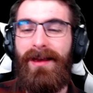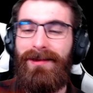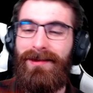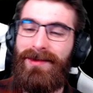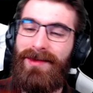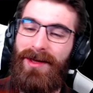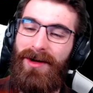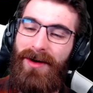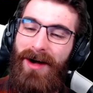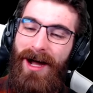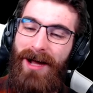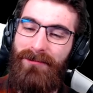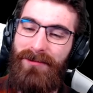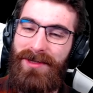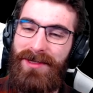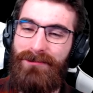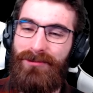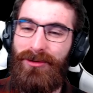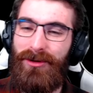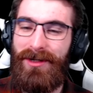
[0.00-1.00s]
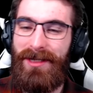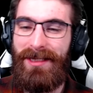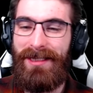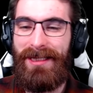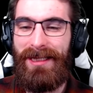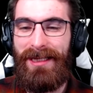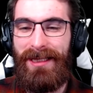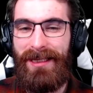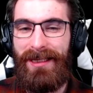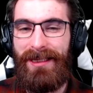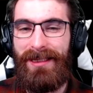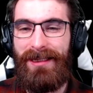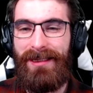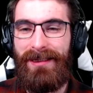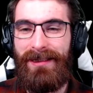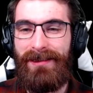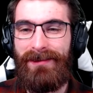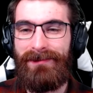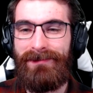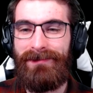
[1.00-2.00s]
So I'm gonna put it
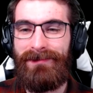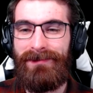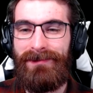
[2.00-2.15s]
in